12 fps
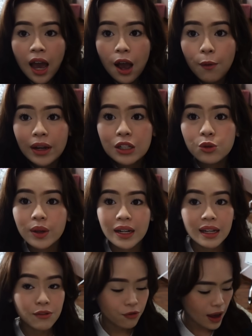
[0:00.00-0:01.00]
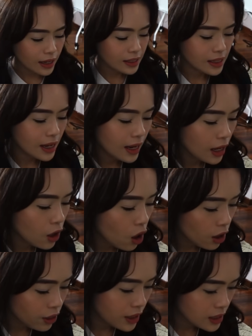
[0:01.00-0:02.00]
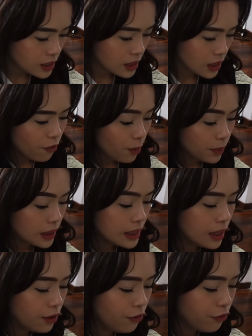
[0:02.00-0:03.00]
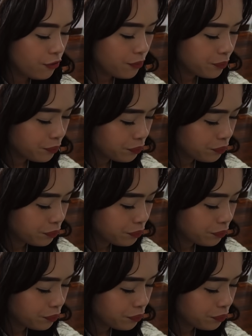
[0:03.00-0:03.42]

I went to an event and I got this from a gift.